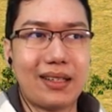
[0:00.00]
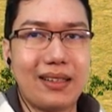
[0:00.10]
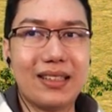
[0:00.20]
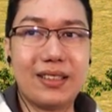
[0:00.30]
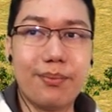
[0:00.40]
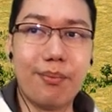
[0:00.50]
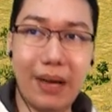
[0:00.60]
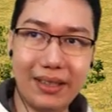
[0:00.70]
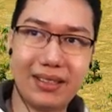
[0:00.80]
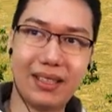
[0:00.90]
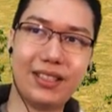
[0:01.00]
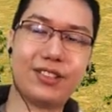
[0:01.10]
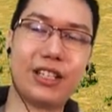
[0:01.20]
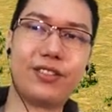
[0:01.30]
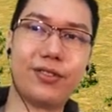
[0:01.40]
It's mentally
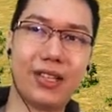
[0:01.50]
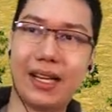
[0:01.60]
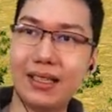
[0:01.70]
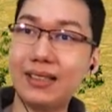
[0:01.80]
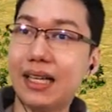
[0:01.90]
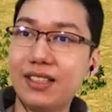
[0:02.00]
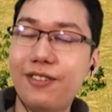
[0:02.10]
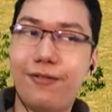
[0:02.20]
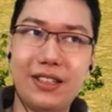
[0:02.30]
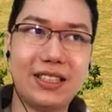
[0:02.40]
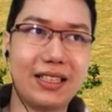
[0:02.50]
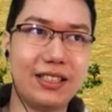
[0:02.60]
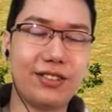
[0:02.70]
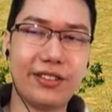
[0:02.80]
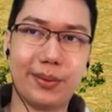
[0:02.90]
stressful and it's actually
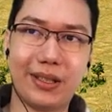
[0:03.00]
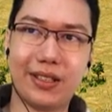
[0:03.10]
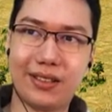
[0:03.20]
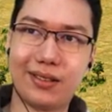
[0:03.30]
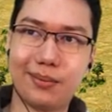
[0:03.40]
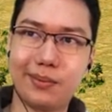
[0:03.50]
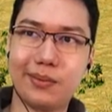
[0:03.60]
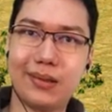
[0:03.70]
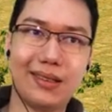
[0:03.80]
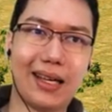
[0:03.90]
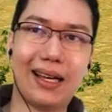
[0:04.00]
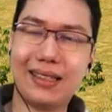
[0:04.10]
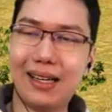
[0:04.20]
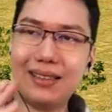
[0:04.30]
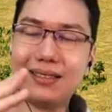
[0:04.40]
physically stressful because I
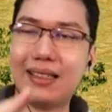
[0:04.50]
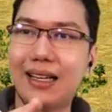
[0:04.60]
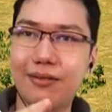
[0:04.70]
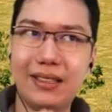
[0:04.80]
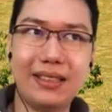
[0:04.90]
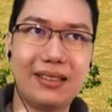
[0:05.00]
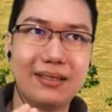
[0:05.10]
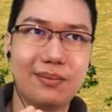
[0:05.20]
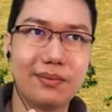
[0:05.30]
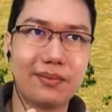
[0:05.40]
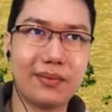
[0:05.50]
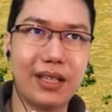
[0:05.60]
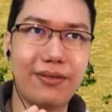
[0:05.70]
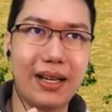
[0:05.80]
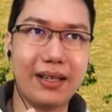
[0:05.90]
can't, like, I really
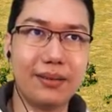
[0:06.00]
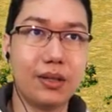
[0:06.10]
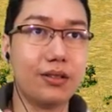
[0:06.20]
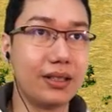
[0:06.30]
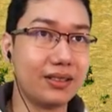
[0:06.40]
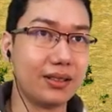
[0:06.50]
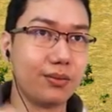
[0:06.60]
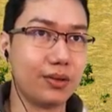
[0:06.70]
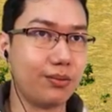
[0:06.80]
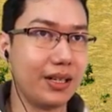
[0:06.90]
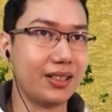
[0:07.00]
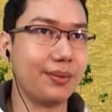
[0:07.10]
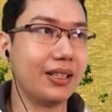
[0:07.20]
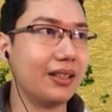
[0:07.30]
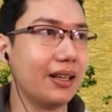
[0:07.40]
if I, oh, there's the, the wine
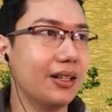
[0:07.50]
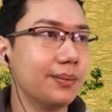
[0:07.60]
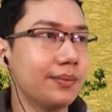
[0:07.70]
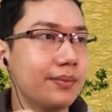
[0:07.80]
coming in there.